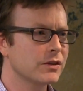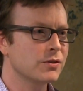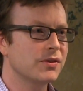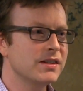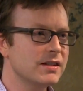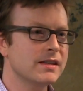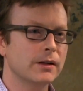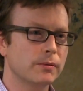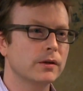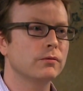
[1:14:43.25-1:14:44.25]
So this is
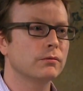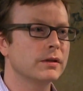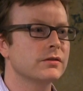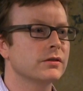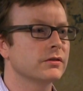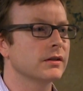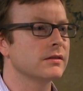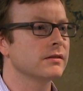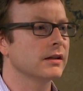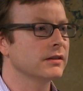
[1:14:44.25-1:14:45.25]
like real research
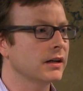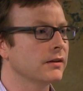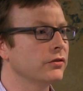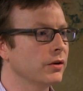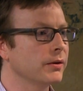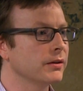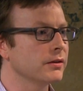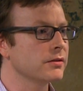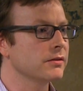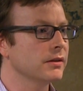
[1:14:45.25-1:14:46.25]
that's kind of showing
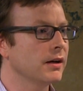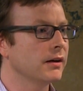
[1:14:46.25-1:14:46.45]
this